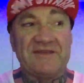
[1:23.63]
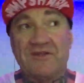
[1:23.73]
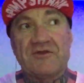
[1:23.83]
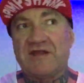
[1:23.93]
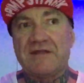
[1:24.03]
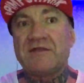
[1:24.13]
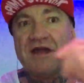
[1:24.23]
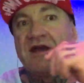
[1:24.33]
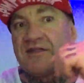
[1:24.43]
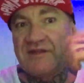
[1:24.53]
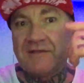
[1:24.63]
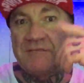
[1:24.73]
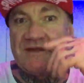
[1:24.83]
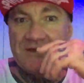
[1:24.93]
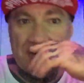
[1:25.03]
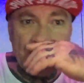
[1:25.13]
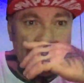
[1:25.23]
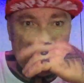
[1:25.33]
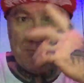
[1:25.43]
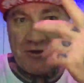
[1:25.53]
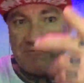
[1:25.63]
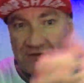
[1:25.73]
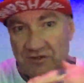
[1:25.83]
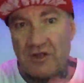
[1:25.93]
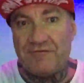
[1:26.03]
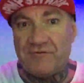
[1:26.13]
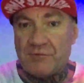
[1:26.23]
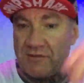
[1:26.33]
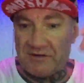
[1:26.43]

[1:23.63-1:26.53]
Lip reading: You know, that'd be the perfect life for me.